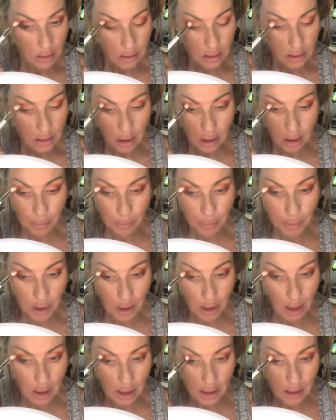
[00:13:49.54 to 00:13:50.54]
Just kind of
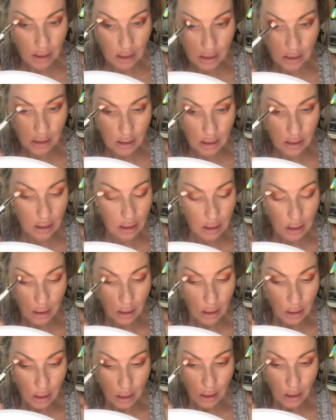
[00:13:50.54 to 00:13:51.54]
blend
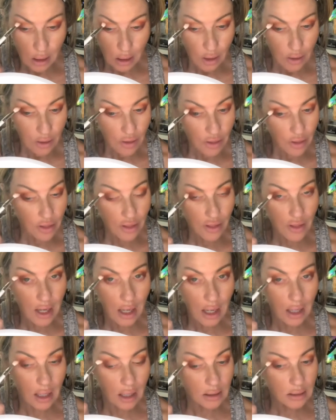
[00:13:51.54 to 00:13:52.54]

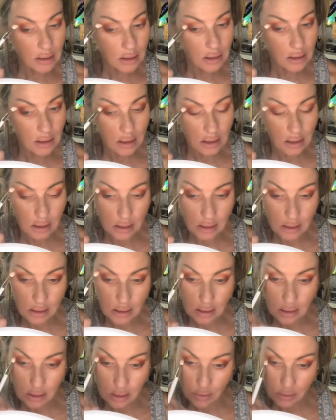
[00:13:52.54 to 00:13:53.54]
that
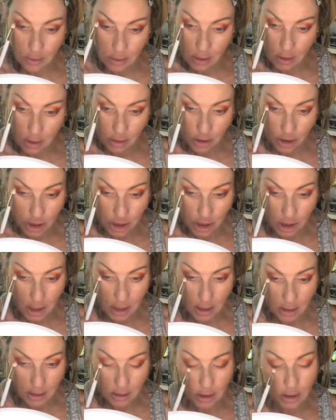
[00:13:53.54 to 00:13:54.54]
into those other
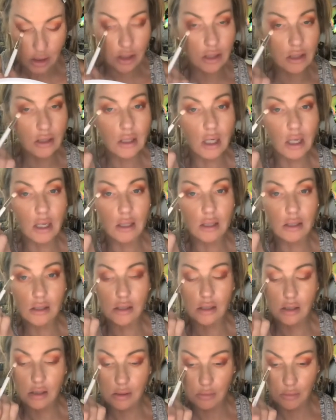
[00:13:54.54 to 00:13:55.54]
shades and just kind of
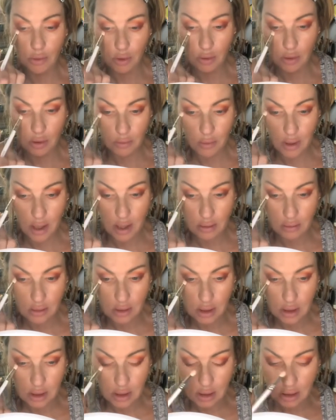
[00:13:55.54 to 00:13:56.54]
smoke
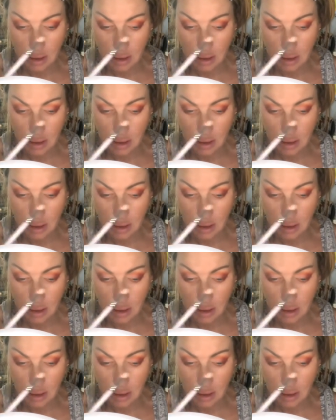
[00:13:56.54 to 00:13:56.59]
around it